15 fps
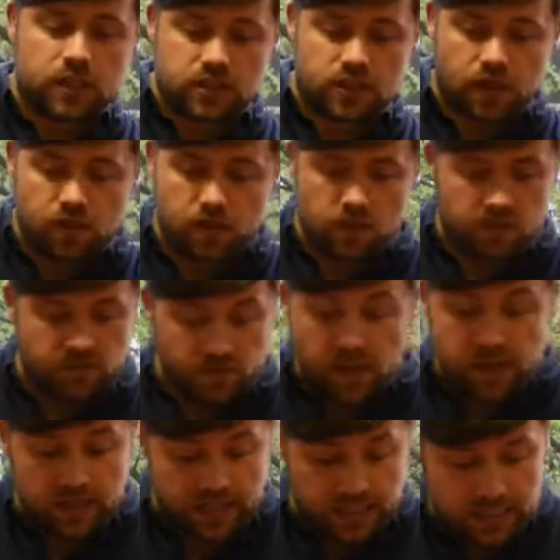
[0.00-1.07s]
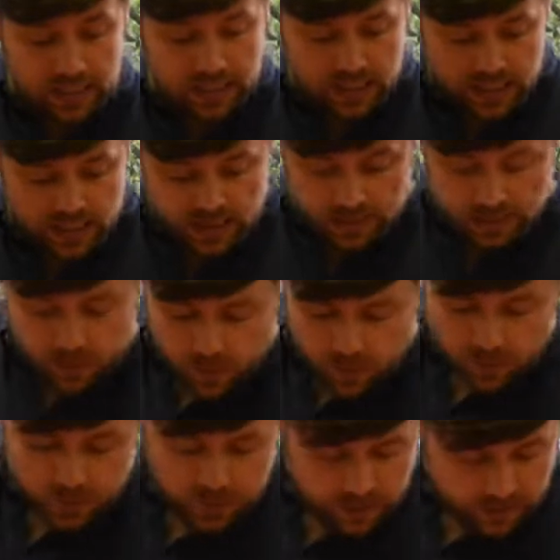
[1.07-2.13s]
So finally, the
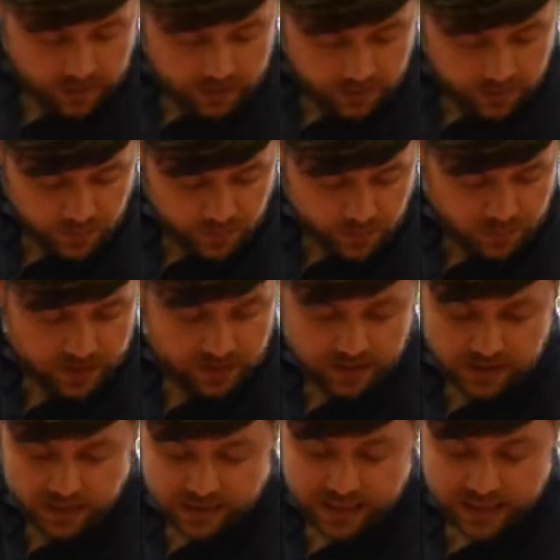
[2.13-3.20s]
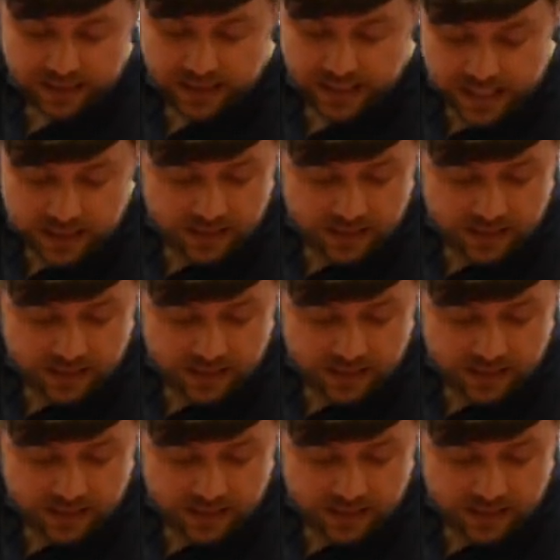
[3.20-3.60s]
simple thing is